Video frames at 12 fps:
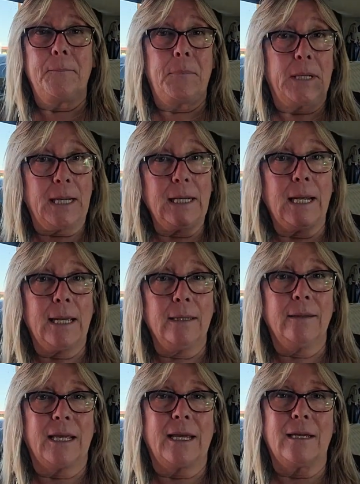But I
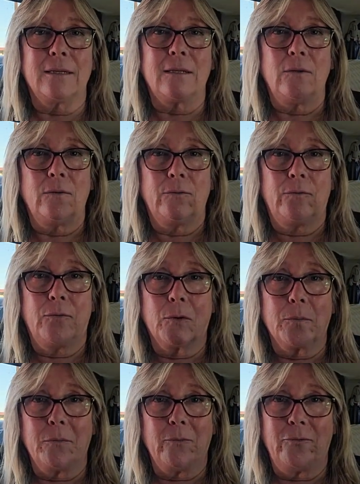like that
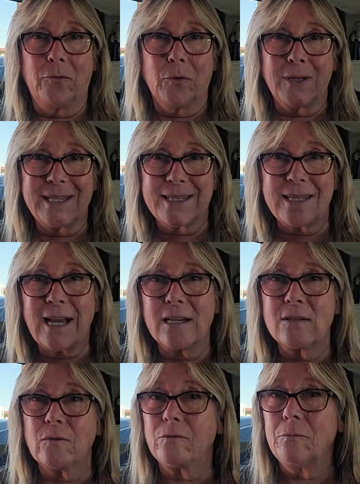for the
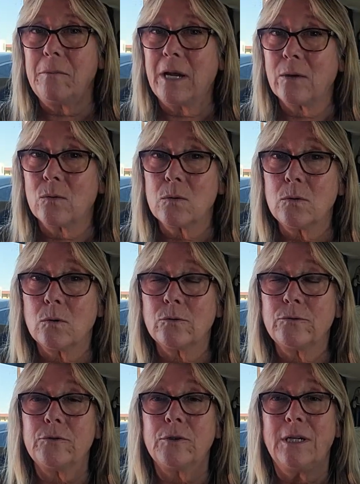size of my
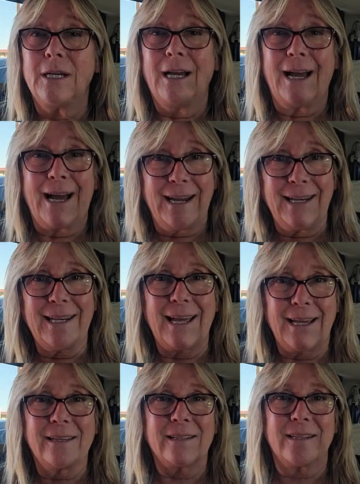roof. I
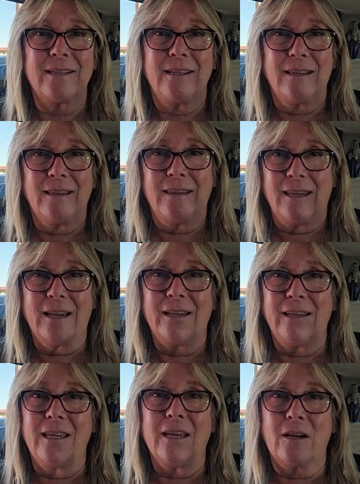liked the
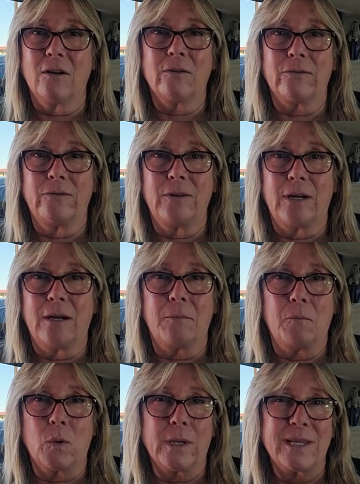idea of a
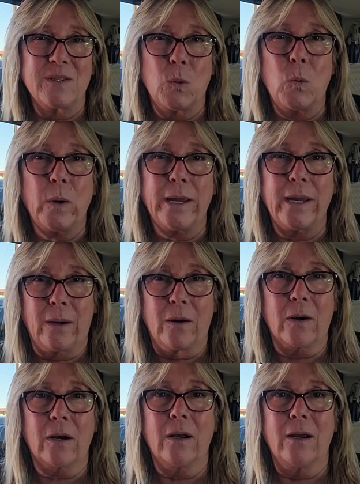more
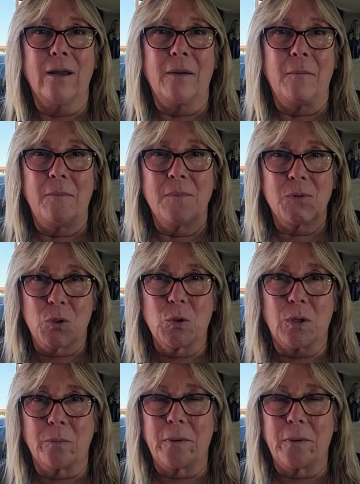square solar